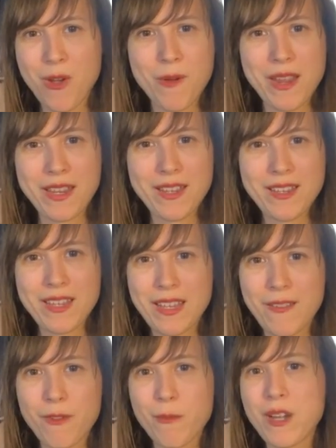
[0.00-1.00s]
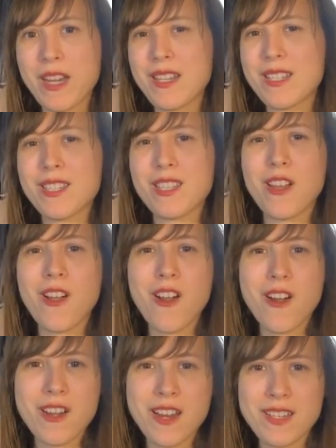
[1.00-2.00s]
going, even when it's the
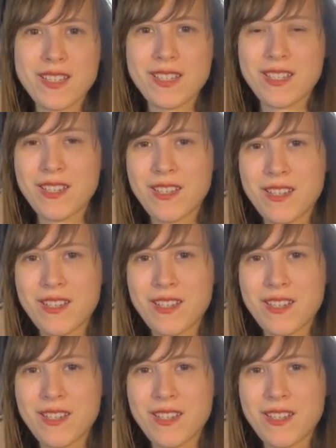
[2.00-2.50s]
hardest,